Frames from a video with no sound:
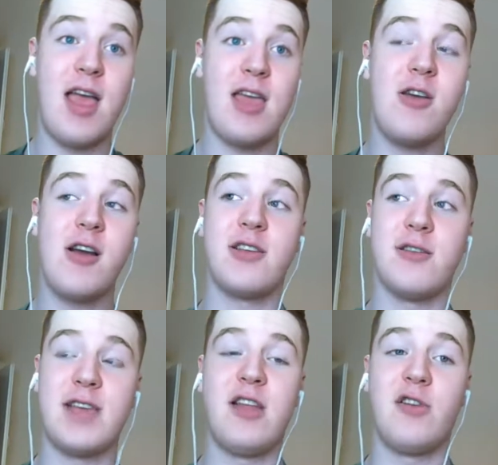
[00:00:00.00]
you guys
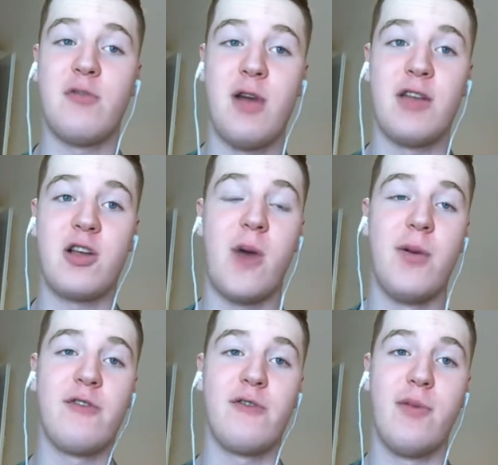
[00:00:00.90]
have seen on Twitter the
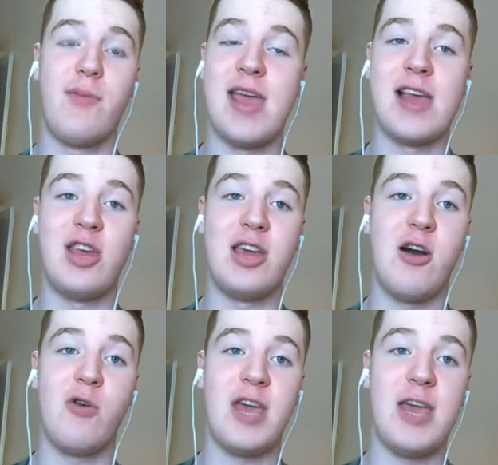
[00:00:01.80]
comments from the PSG
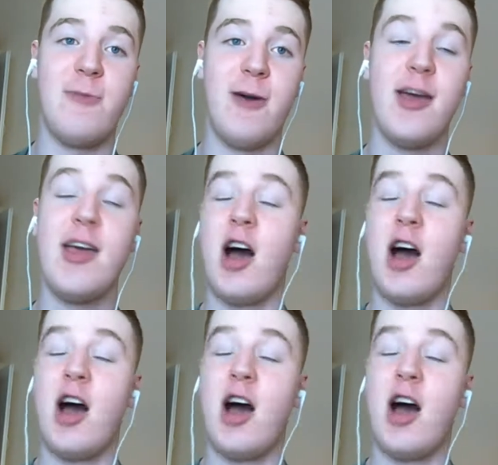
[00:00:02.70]
goalkeeper.